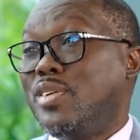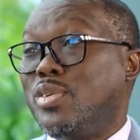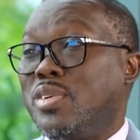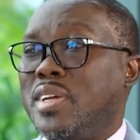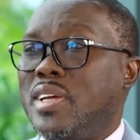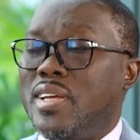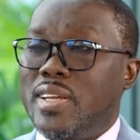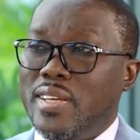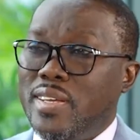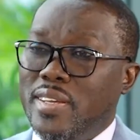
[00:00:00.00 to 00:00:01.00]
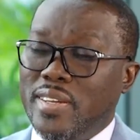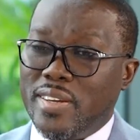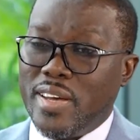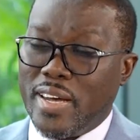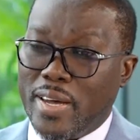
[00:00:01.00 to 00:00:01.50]
to
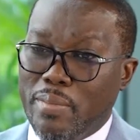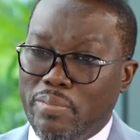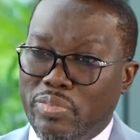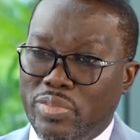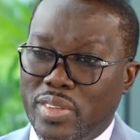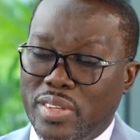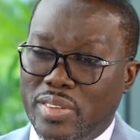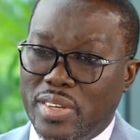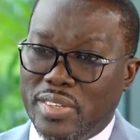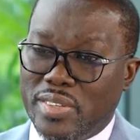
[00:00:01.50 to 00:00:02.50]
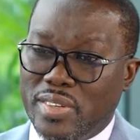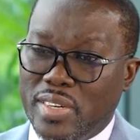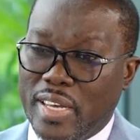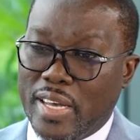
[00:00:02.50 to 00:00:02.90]
really just